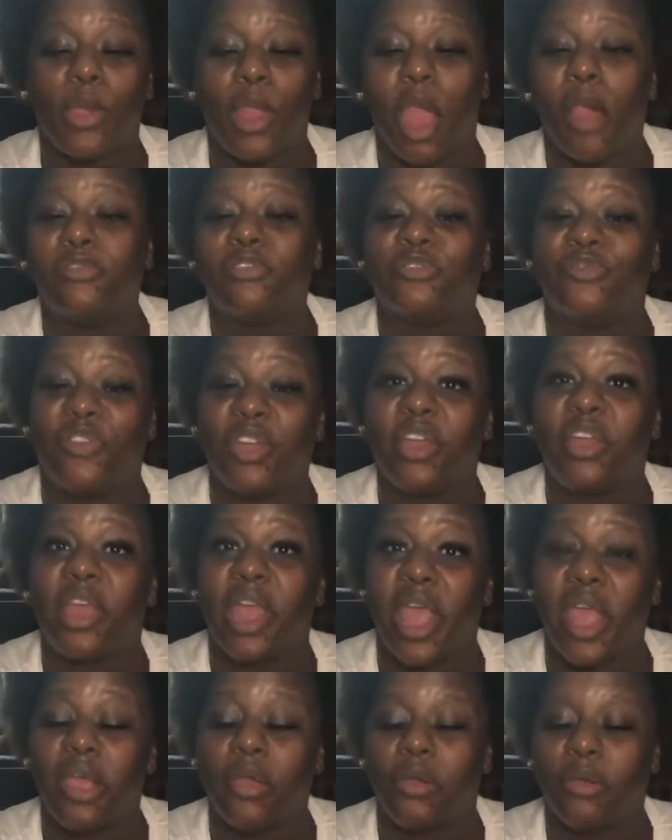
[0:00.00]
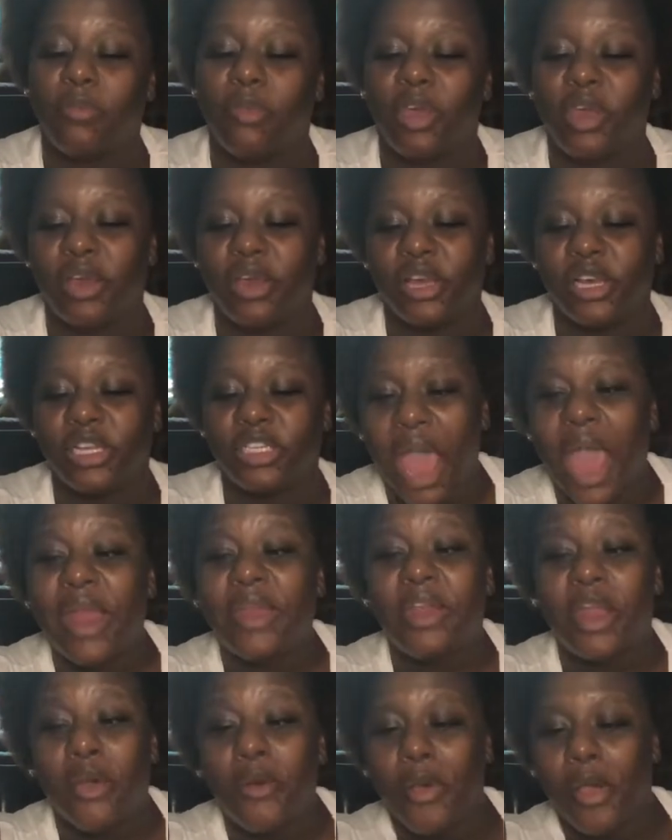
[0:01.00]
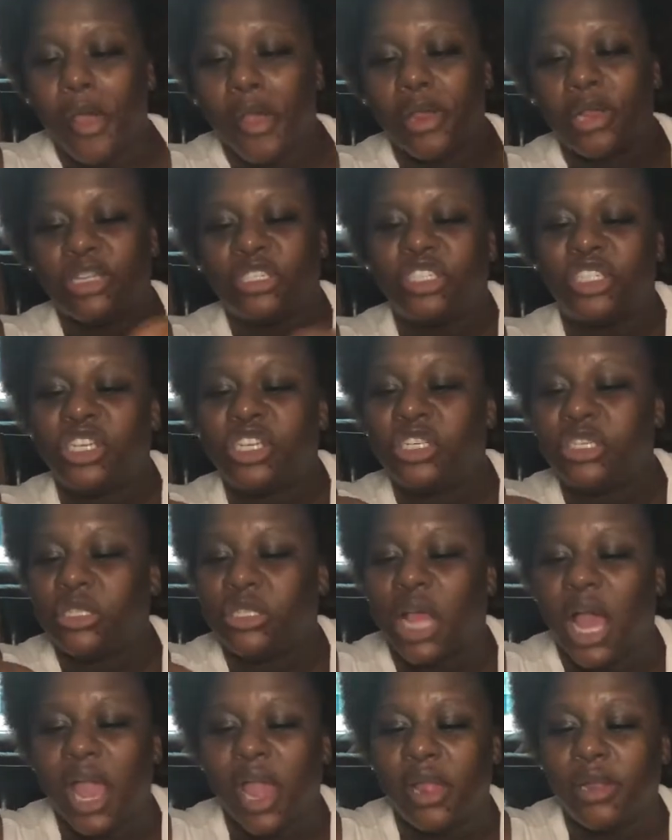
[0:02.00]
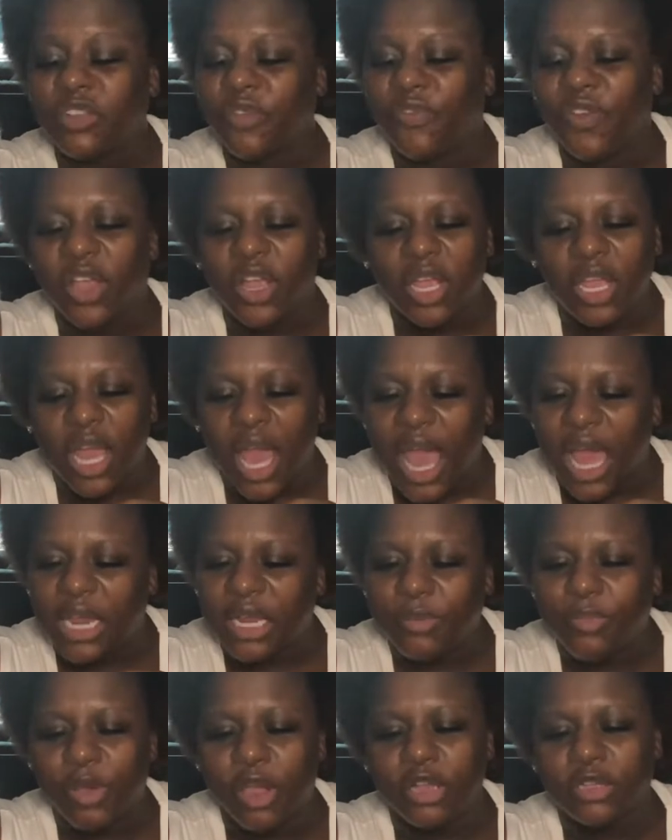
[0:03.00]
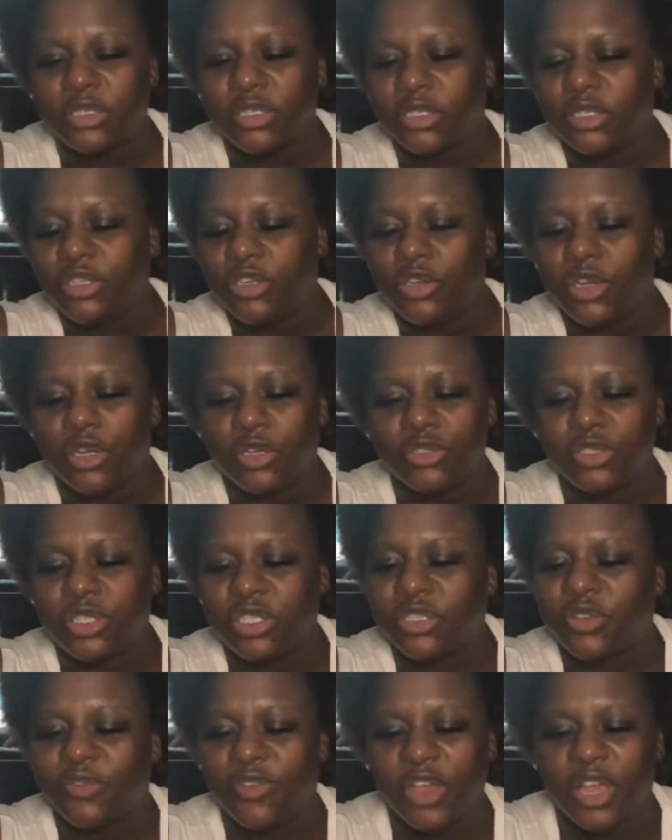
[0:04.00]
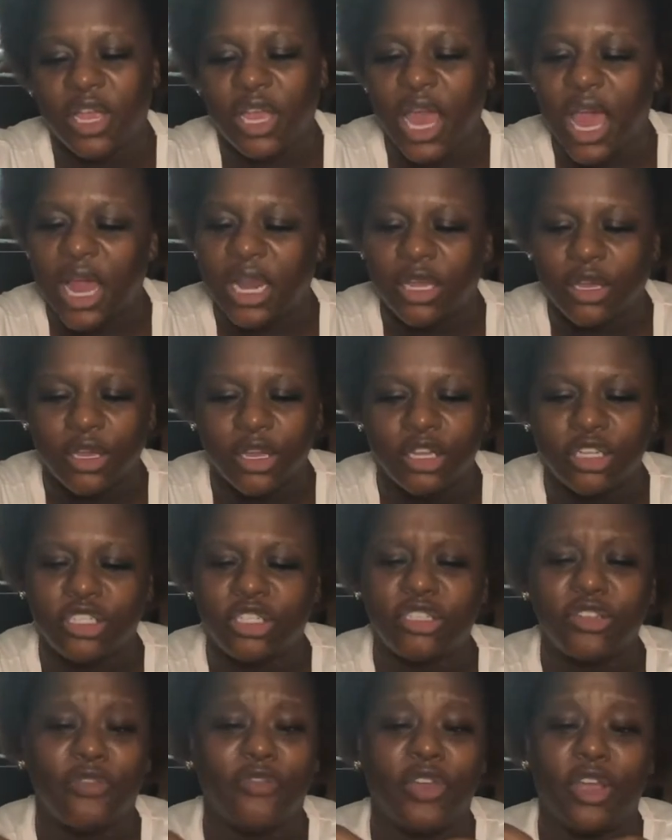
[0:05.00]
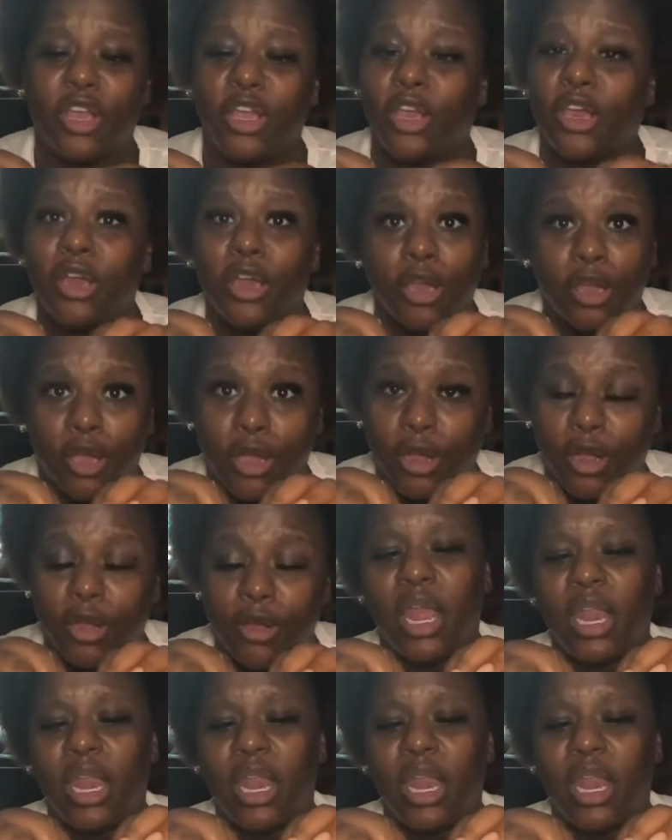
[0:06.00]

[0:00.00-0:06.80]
I was very angry because I know her, and she's, like, a very godly person. You know, she's a very godly girl. She's a very good girl.